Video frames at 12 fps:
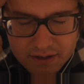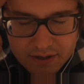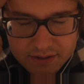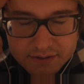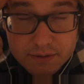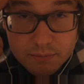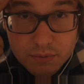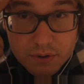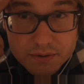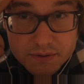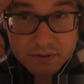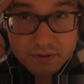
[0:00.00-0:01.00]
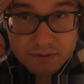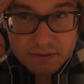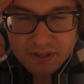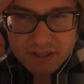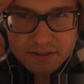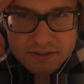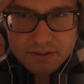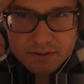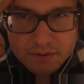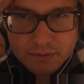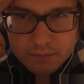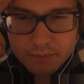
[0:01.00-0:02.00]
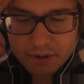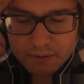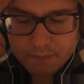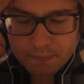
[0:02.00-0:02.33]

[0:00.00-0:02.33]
and some personal things too, but